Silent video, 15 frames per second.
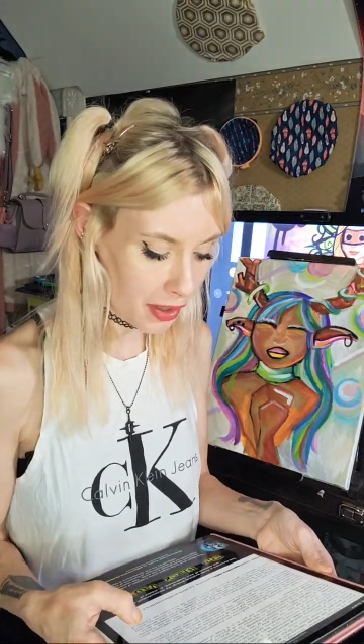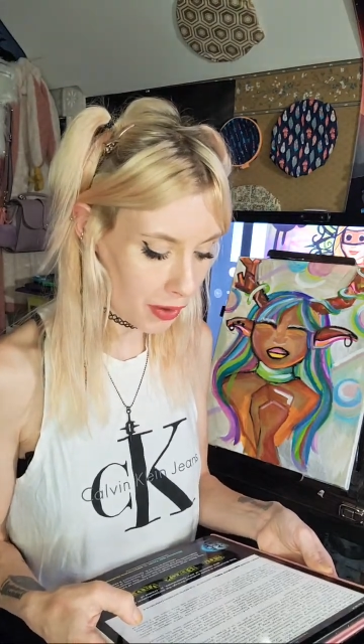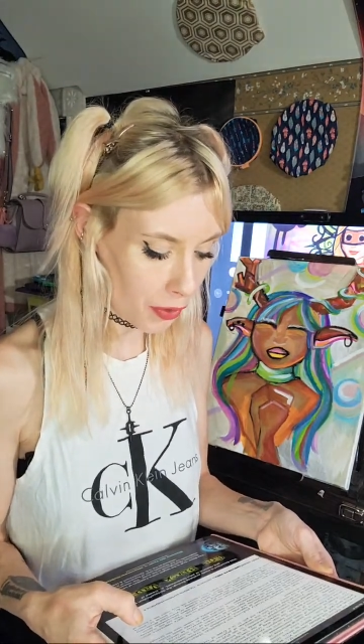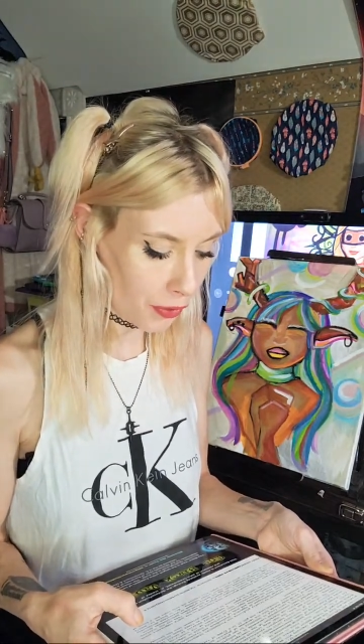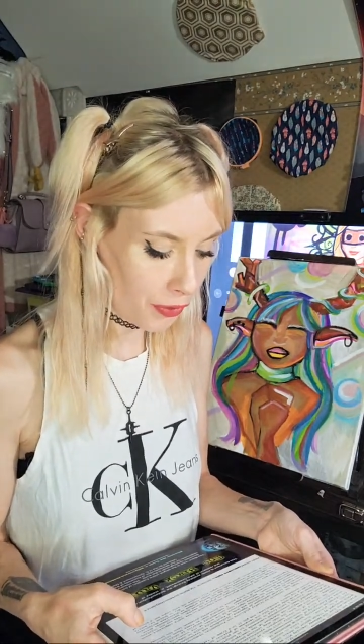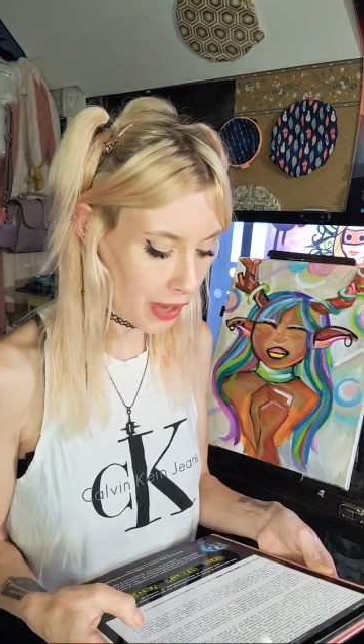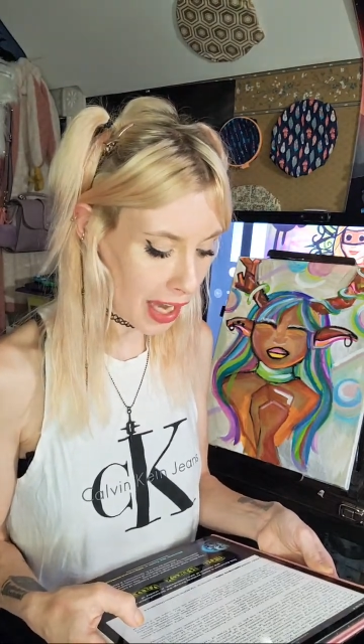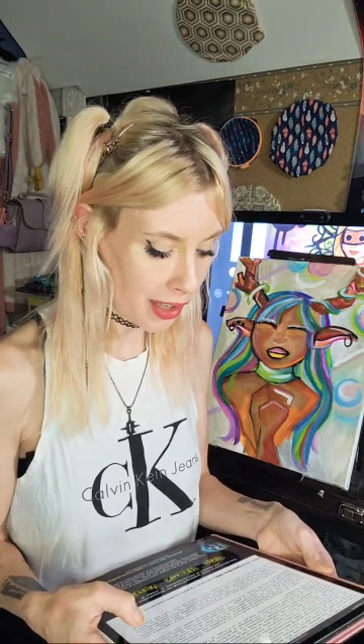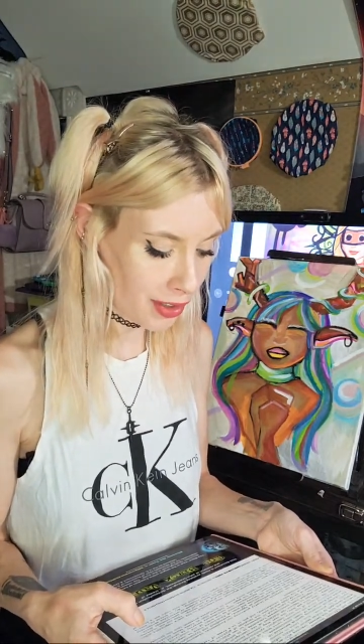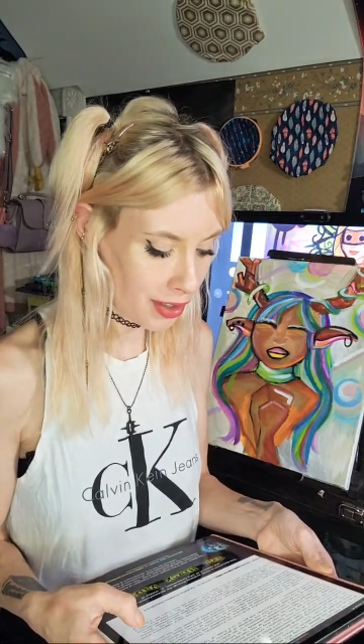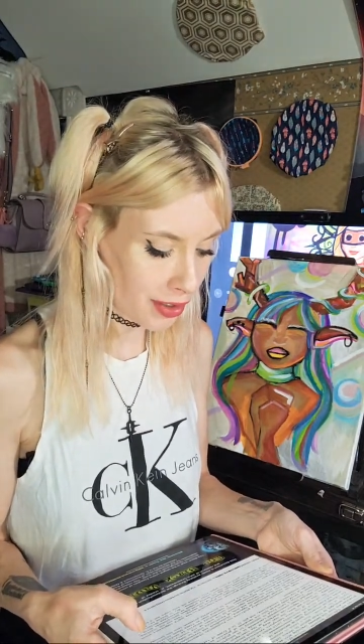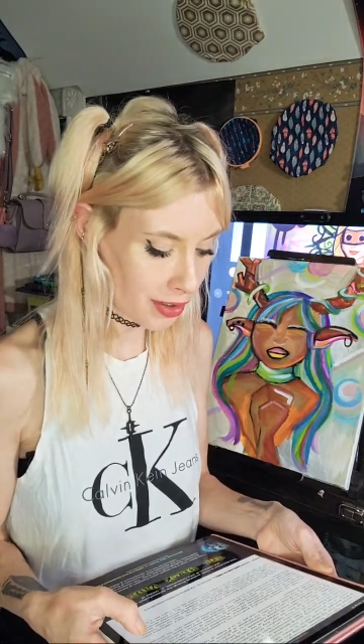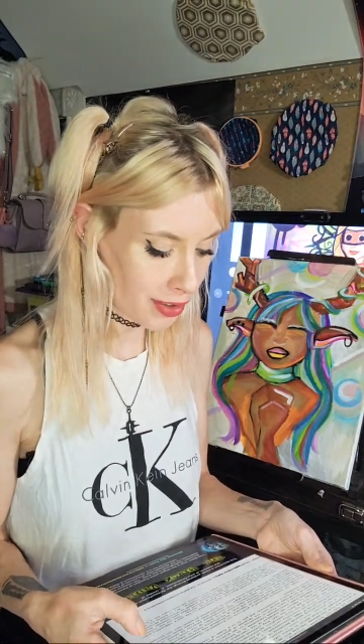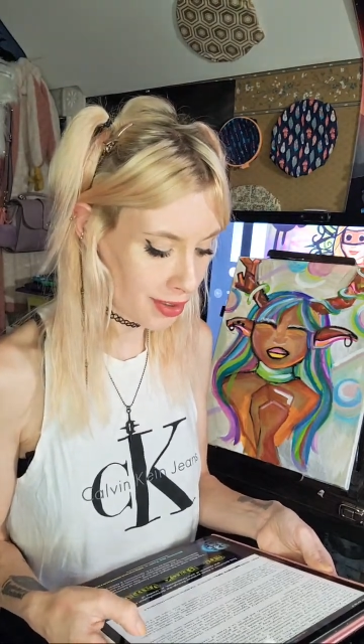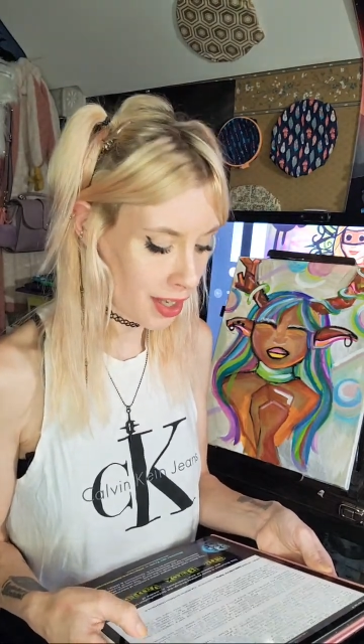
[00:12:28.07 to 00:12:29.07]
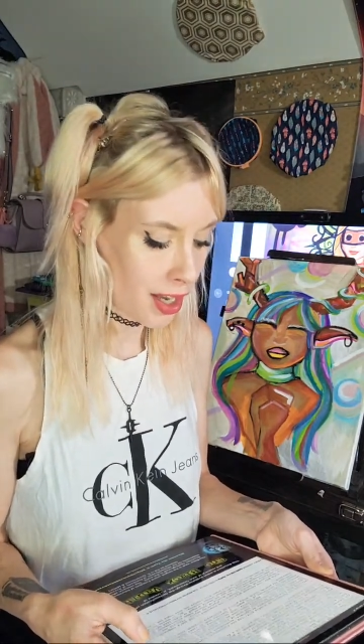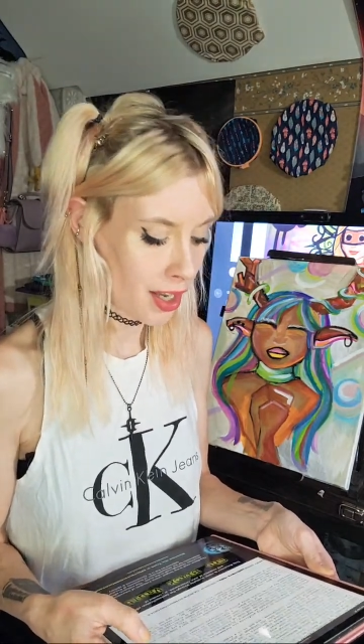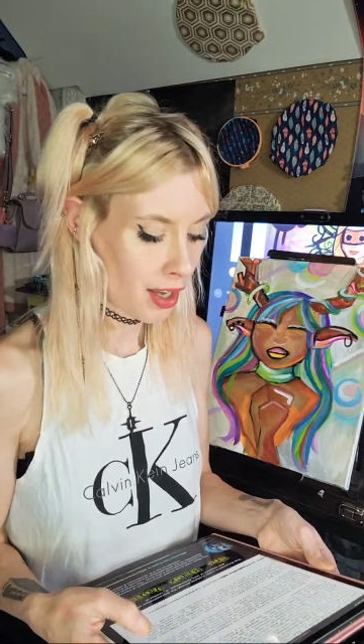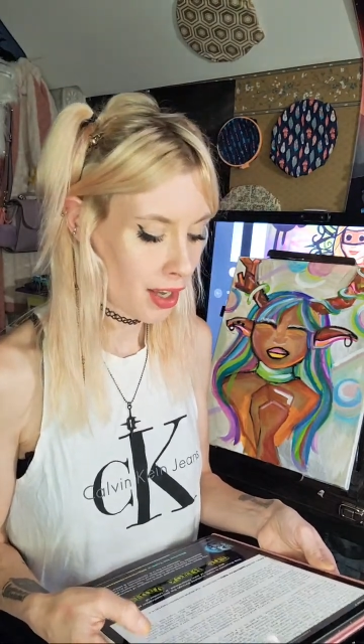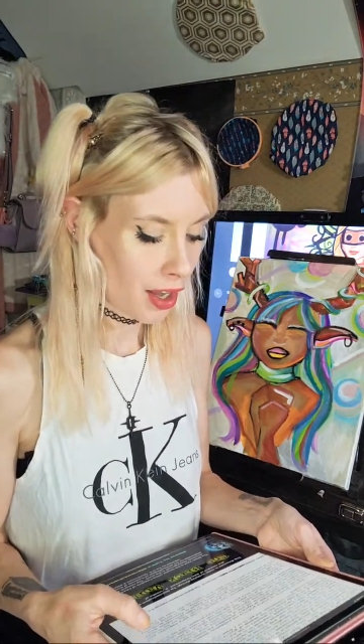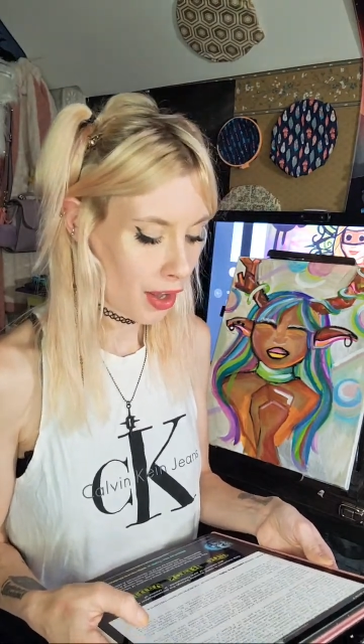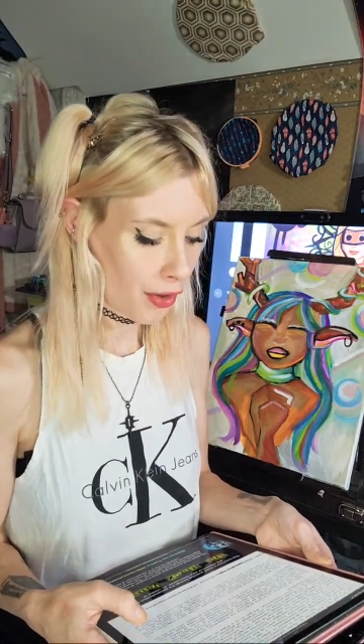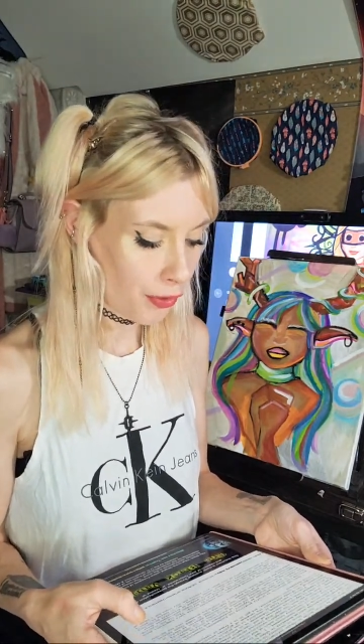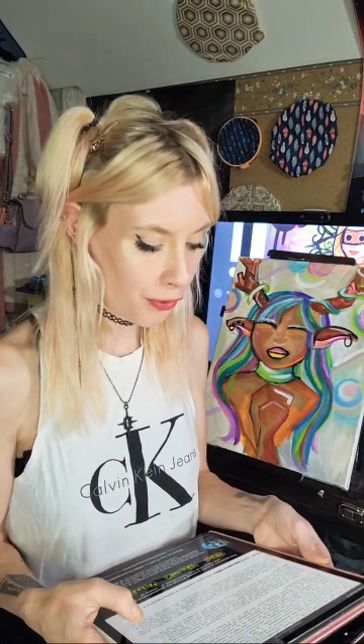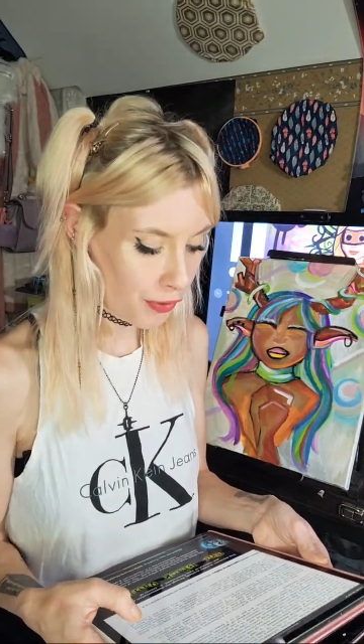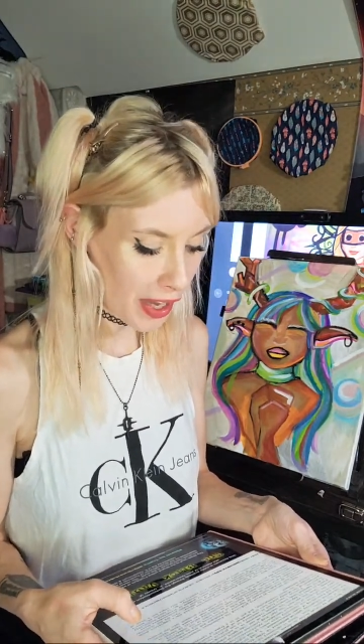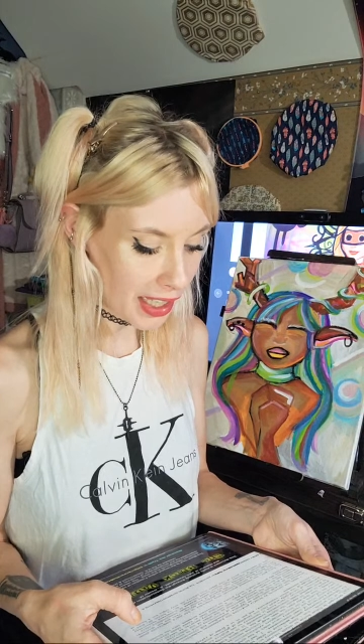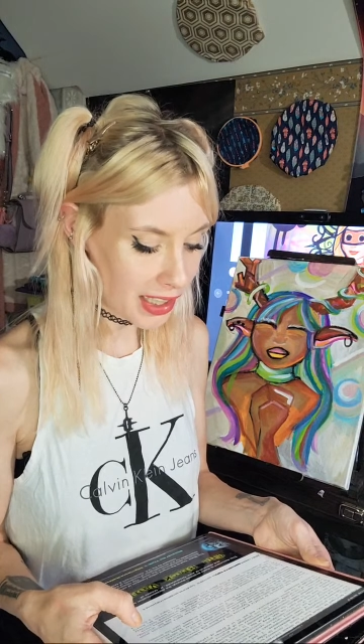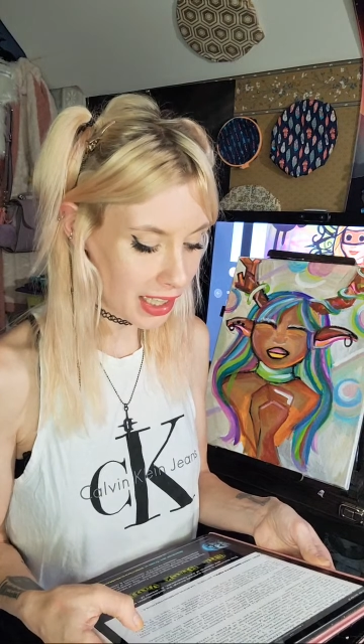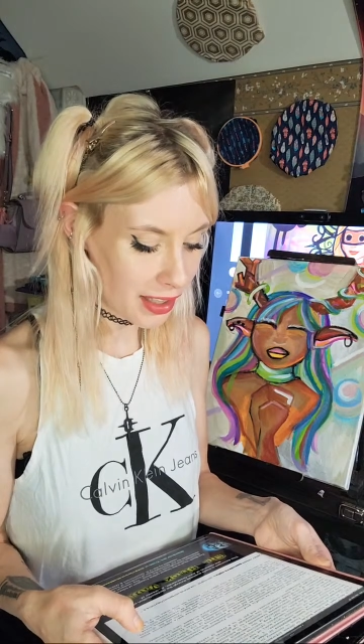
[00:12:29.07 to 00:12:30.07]
factors
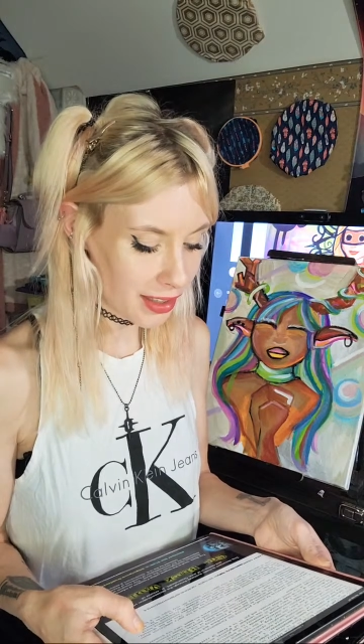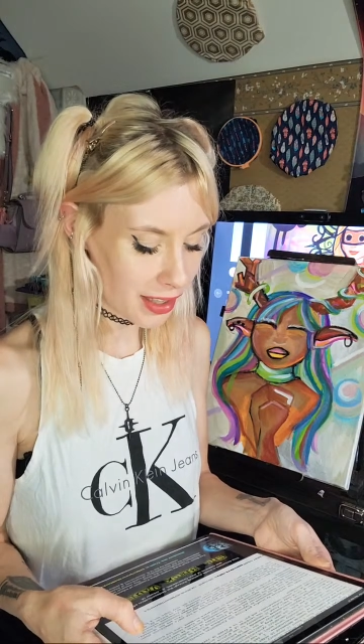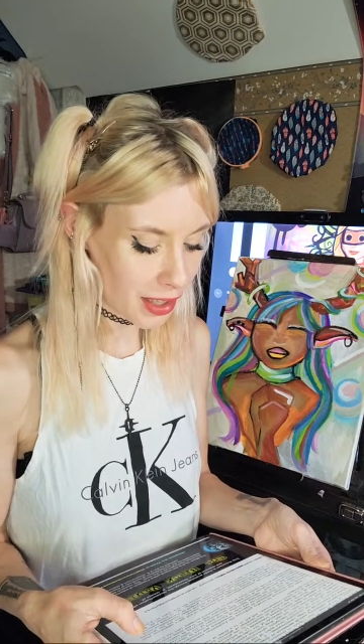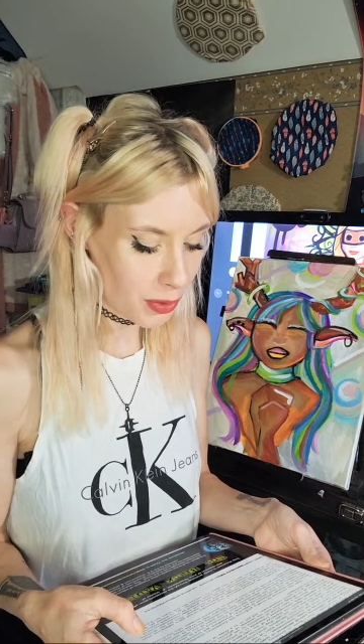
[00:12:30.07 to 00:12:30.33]
affecting such